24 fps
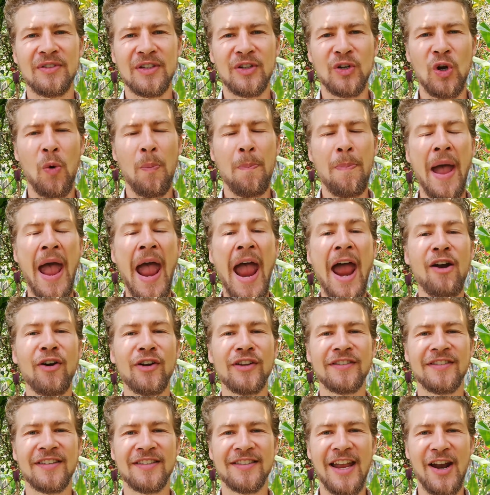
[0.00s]
you know,
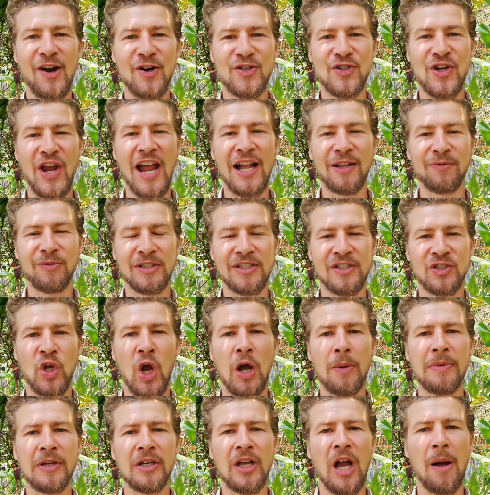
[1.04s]
parent their child, what's
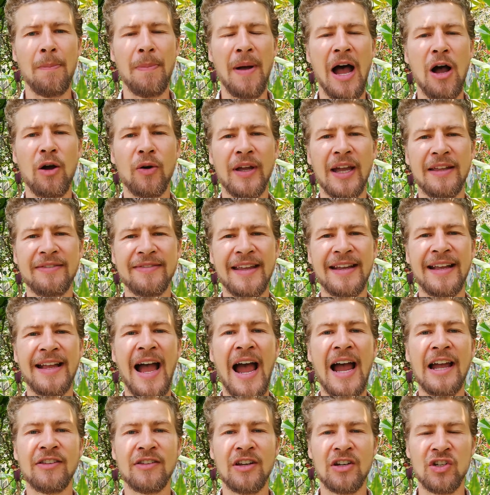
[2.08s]
coming up, how can they
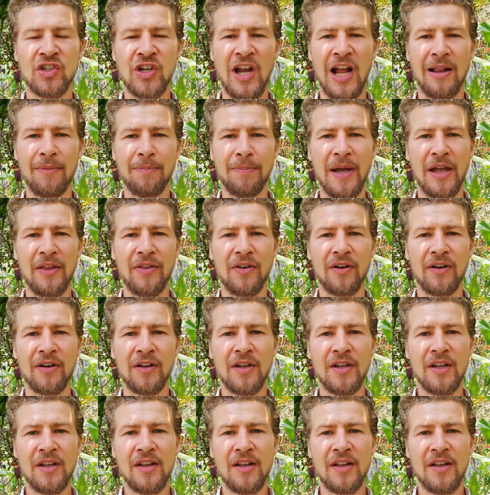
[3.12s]
guide their child better.